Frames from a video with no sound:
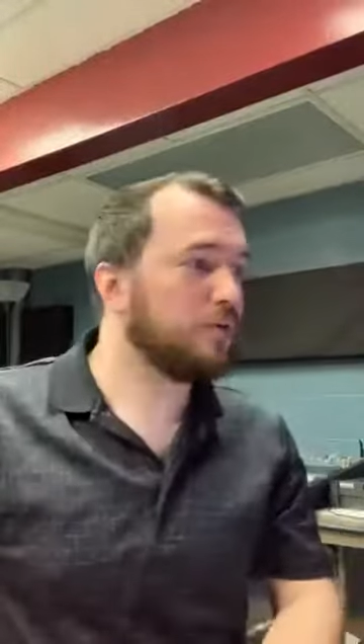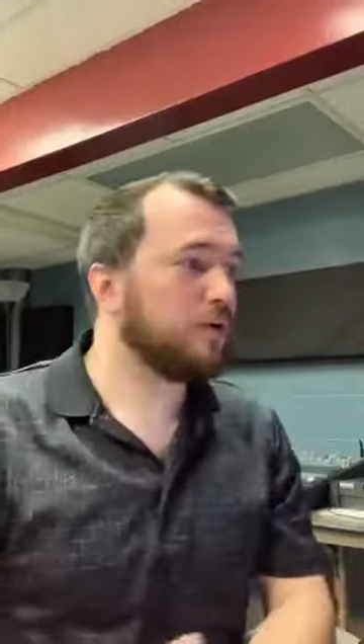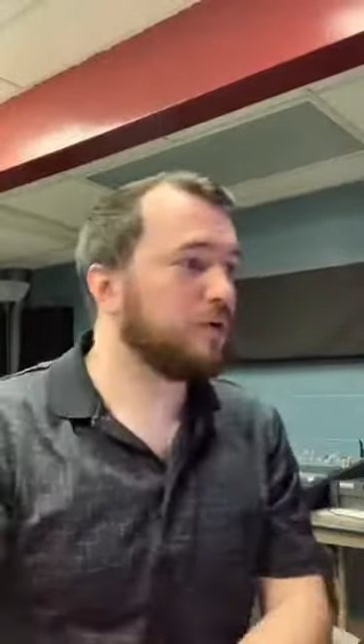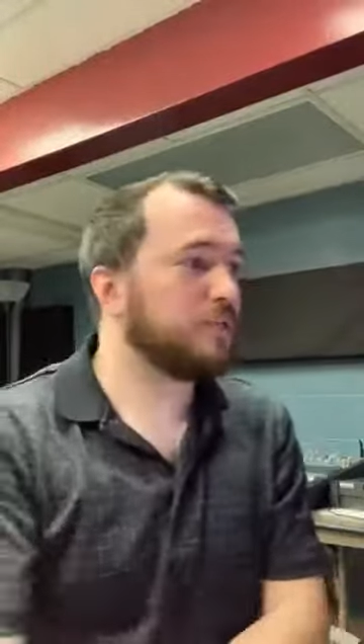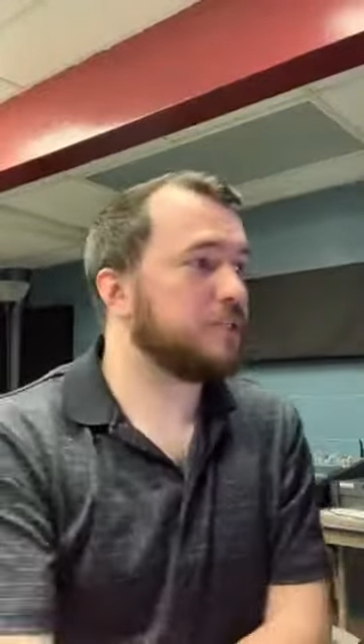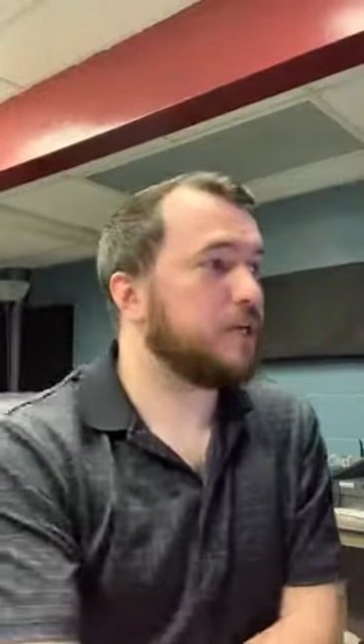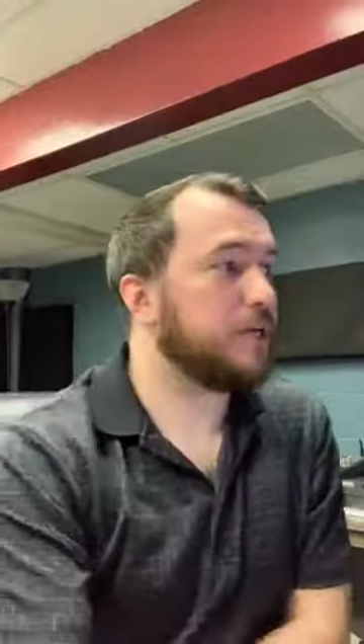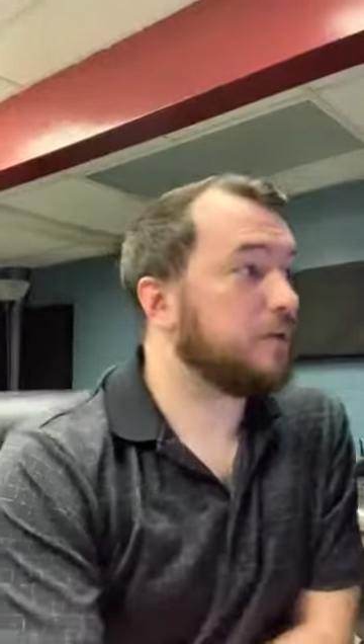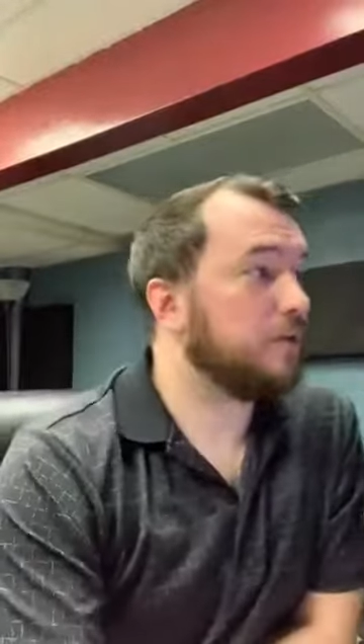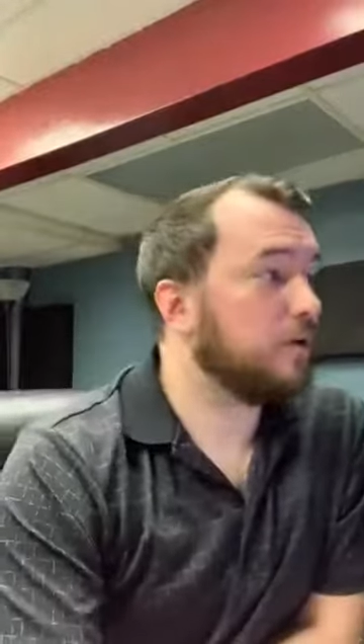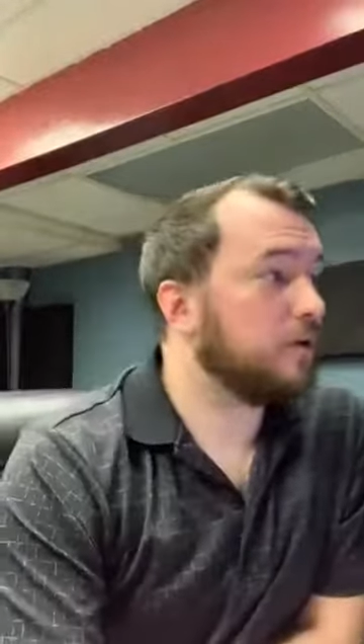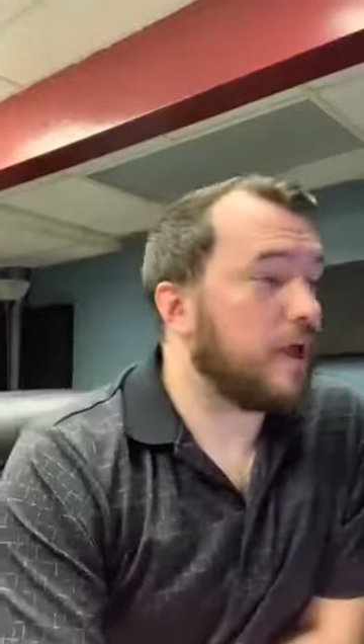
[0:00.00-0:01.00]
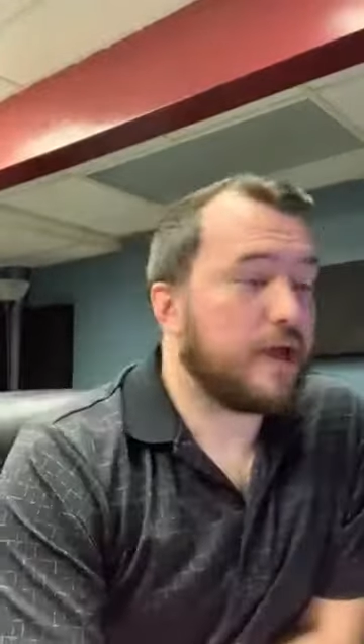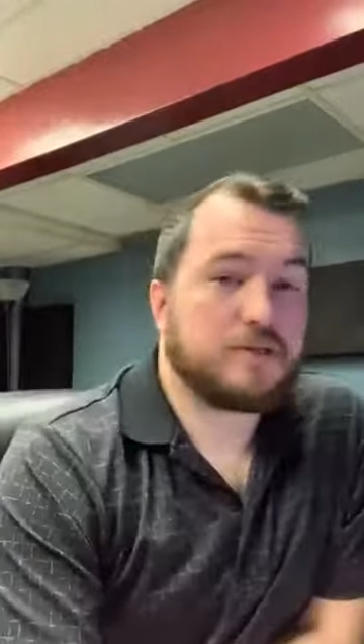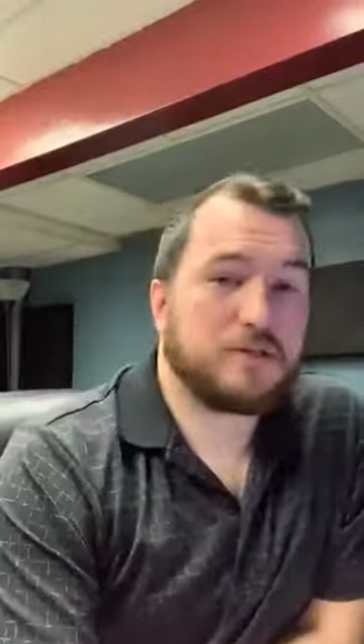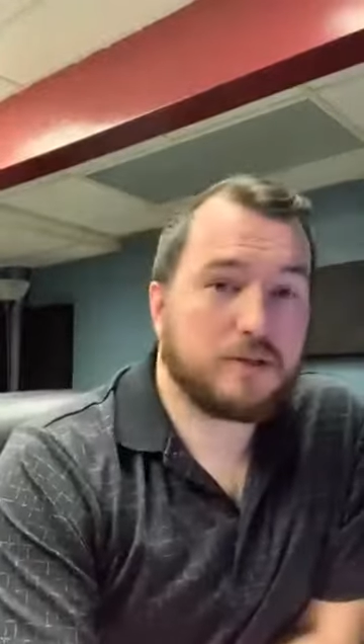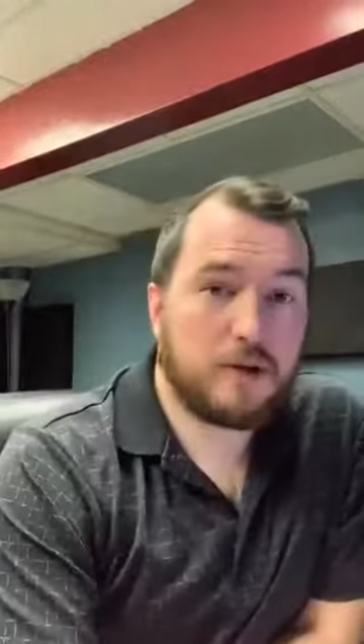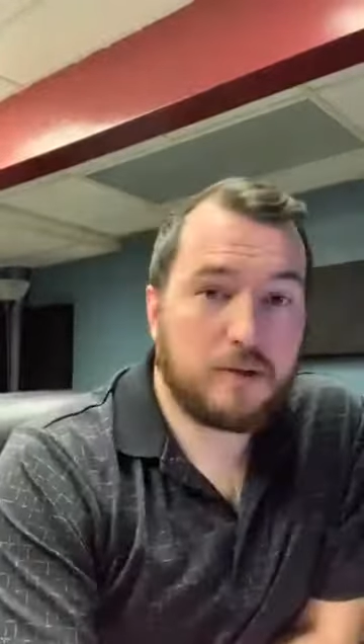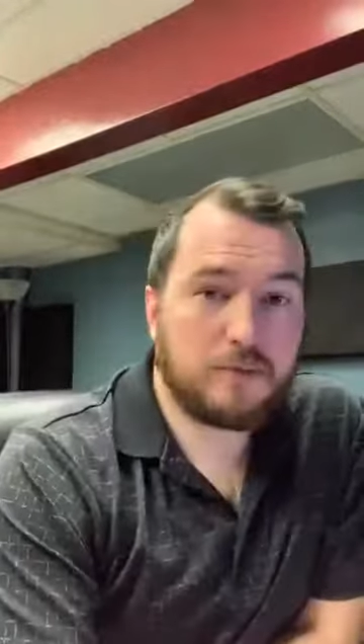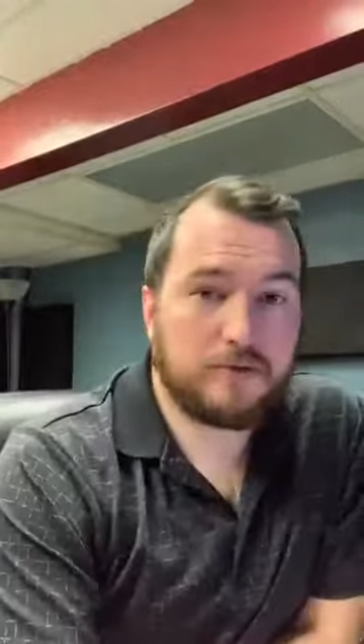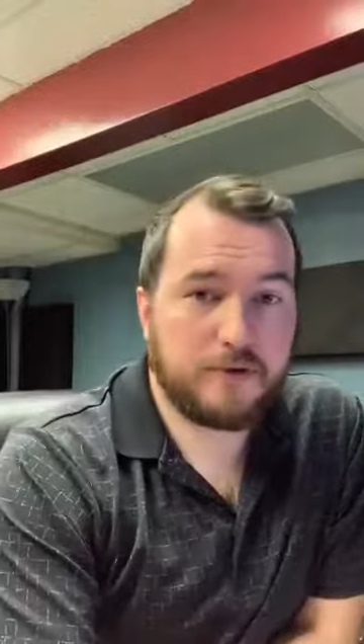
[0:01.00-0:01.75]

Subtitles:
we're going to be taking a look at Psalm